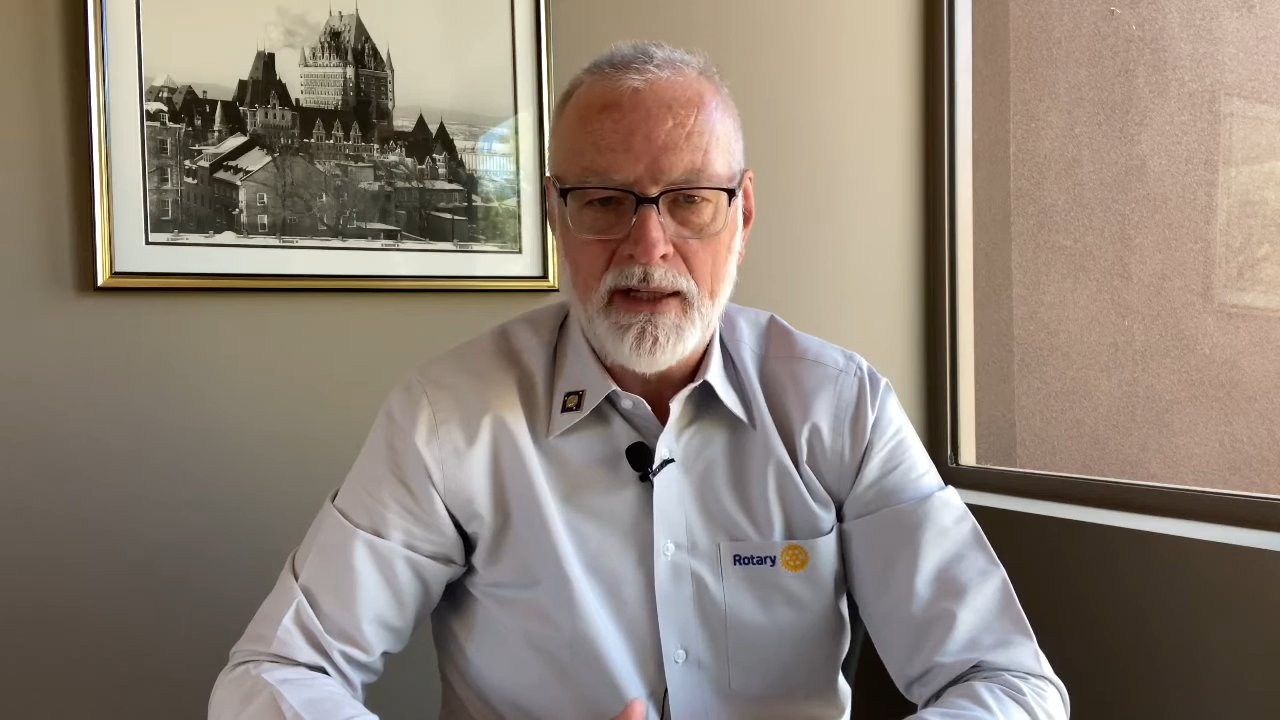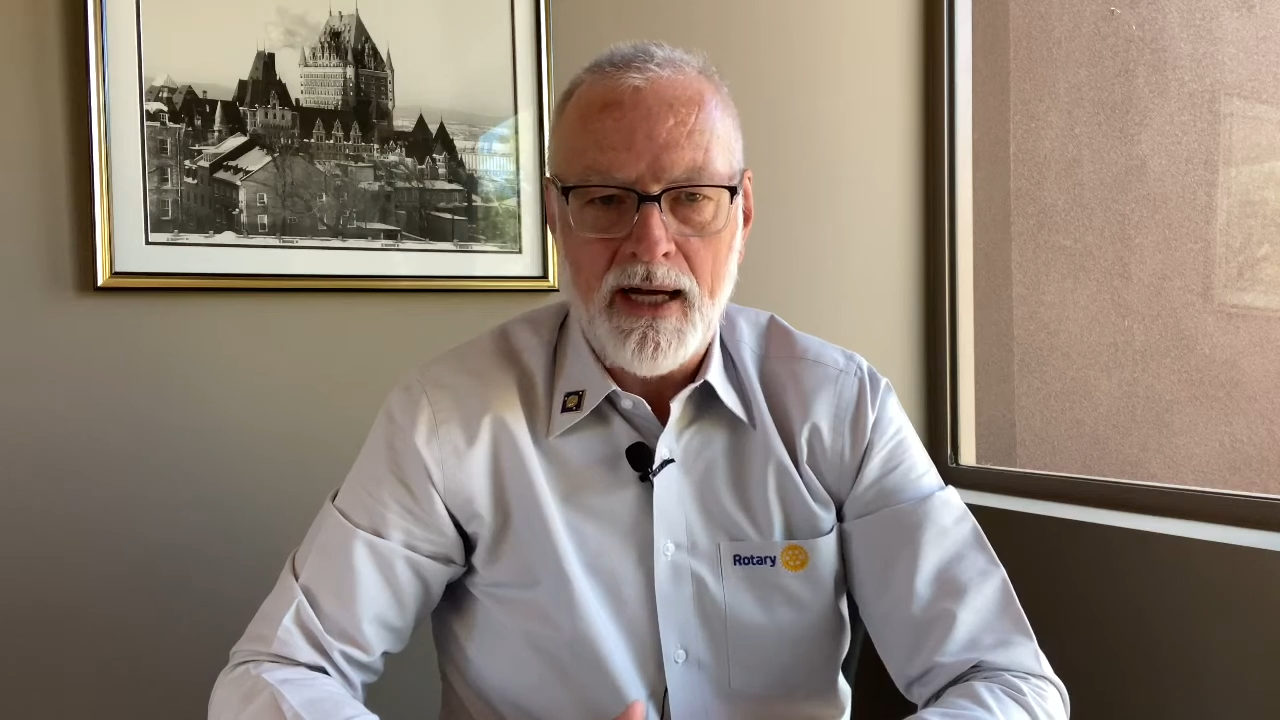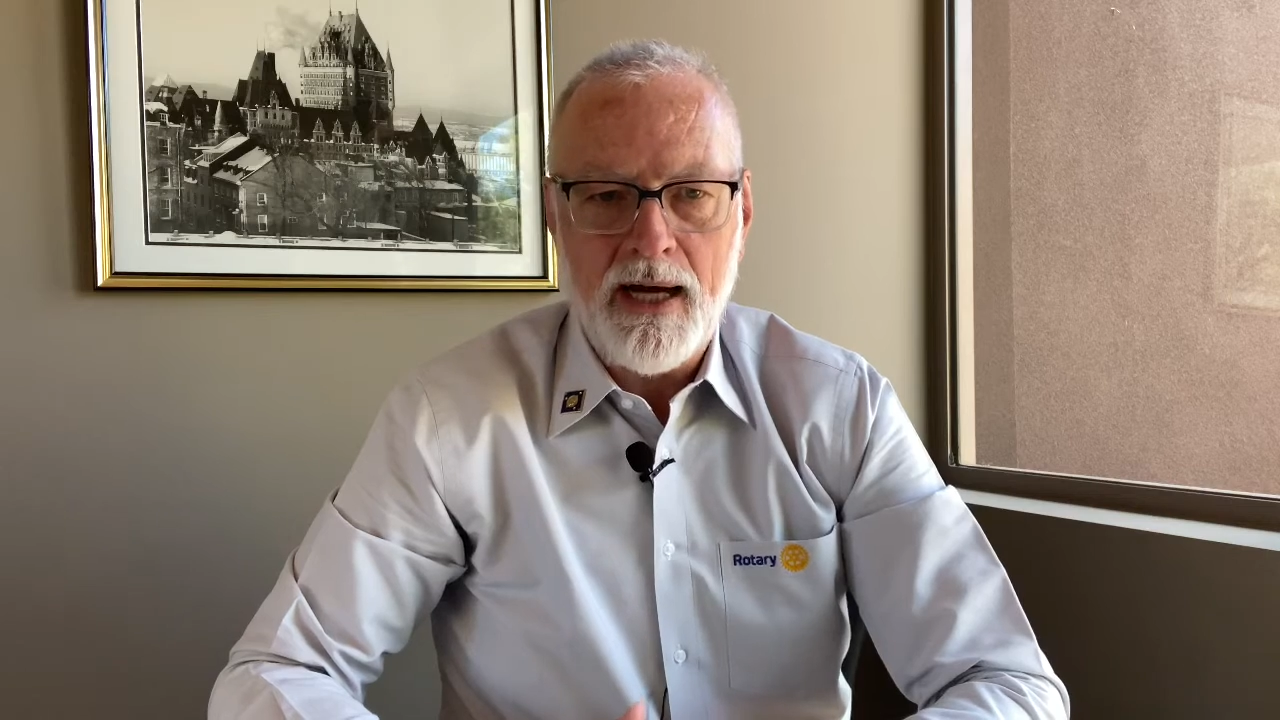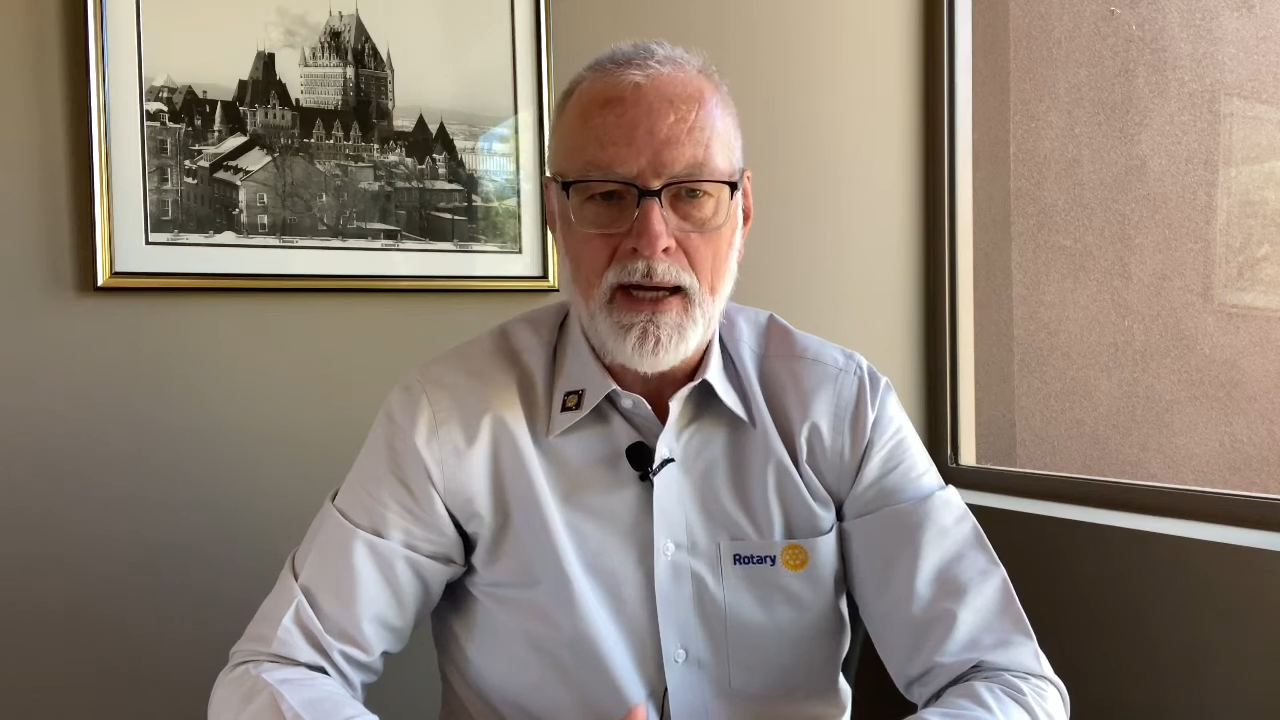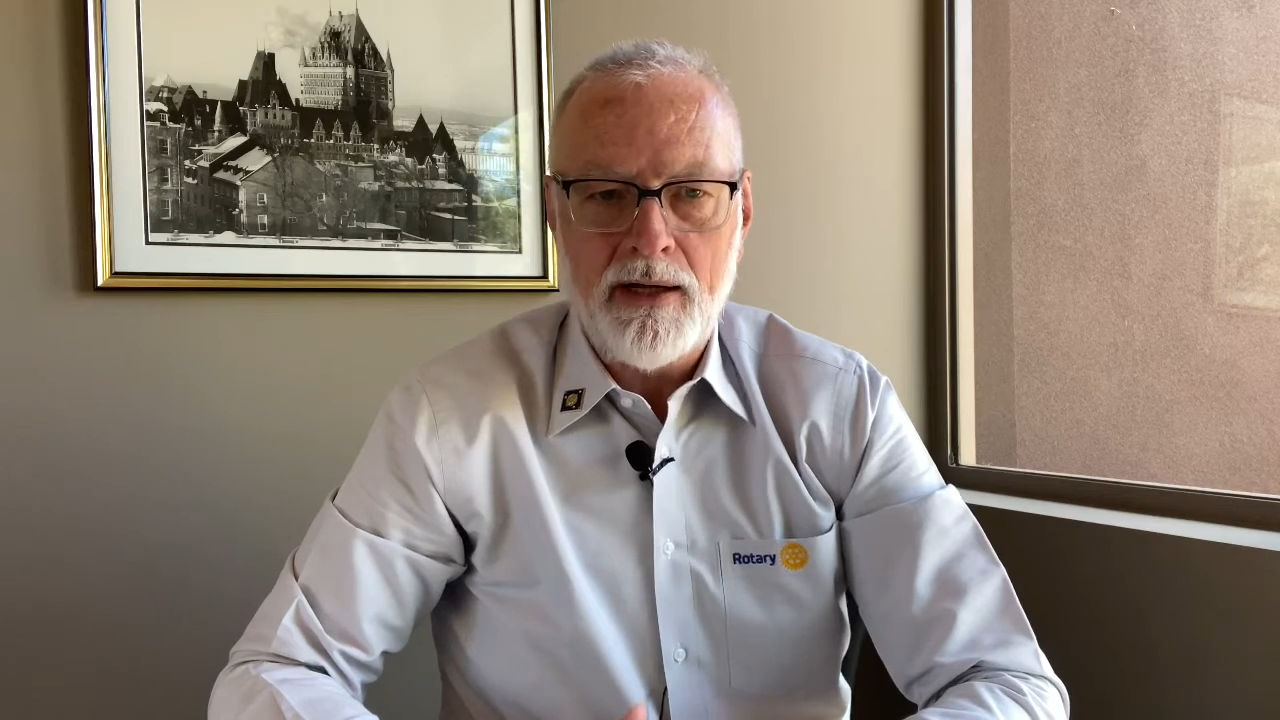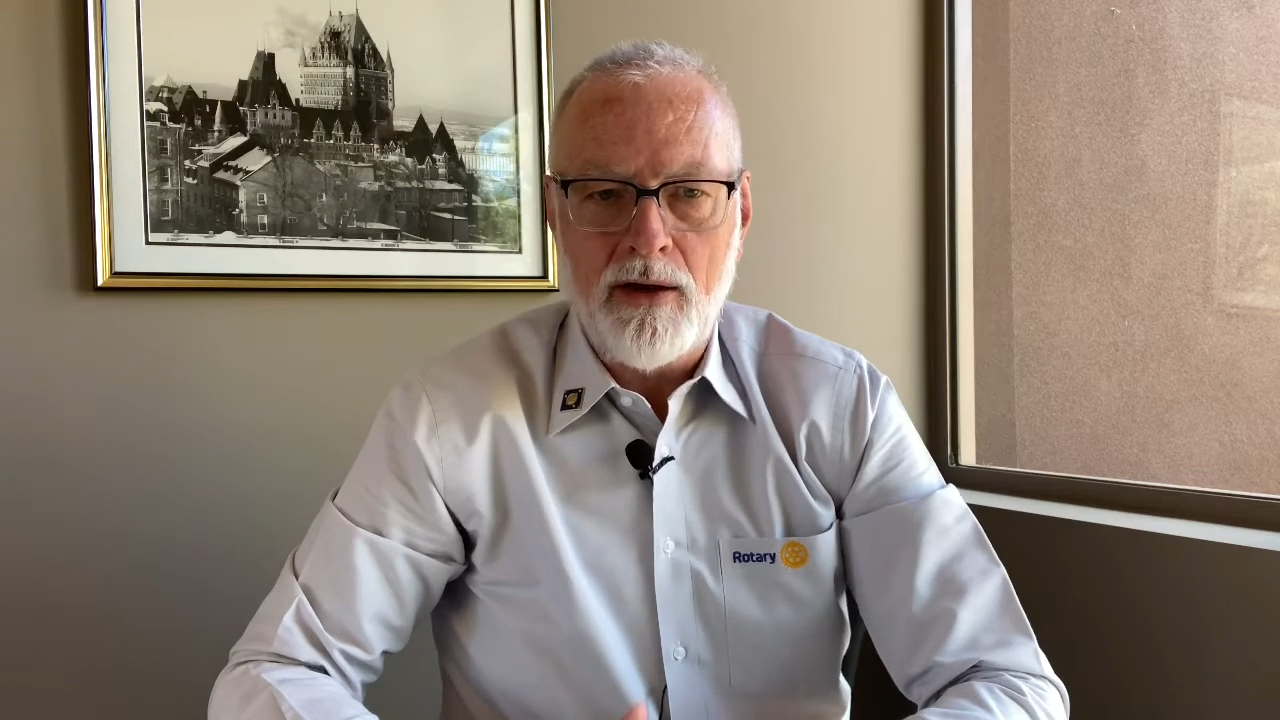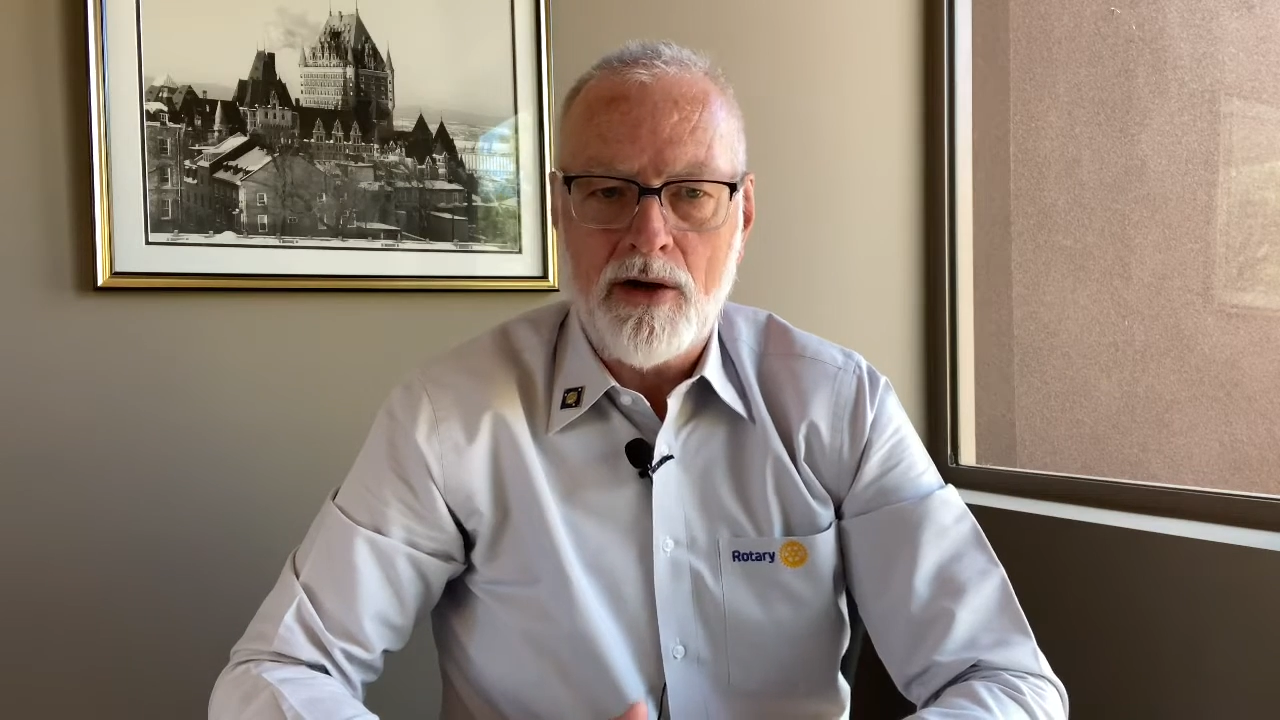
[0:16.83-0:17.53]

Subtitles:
and I